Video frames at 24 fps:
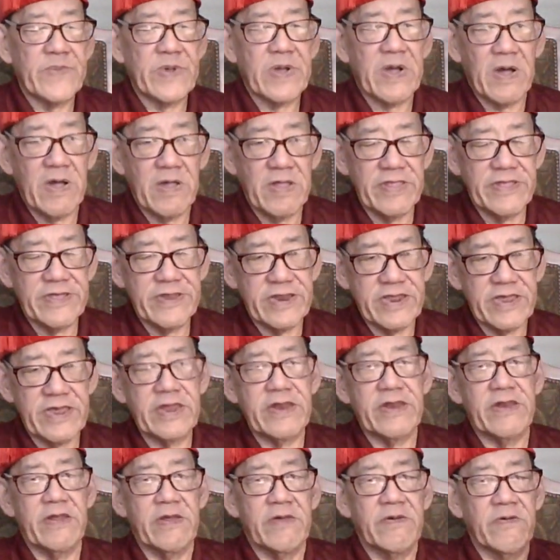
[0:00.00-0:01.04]
it
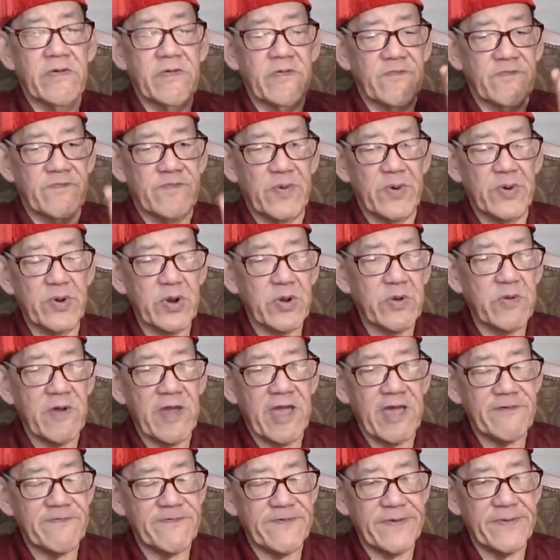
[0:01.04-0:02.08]
in,
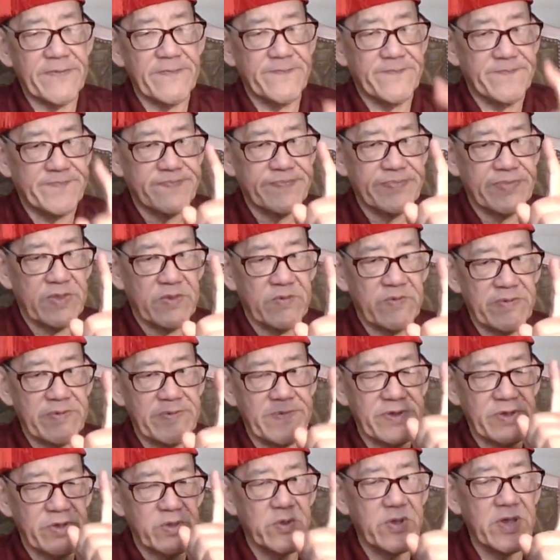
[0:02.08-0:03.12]
photograph it.
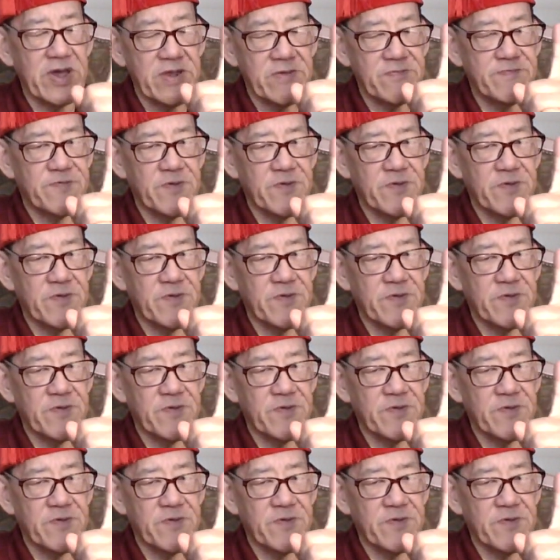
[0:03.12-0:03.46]
Remember, you got a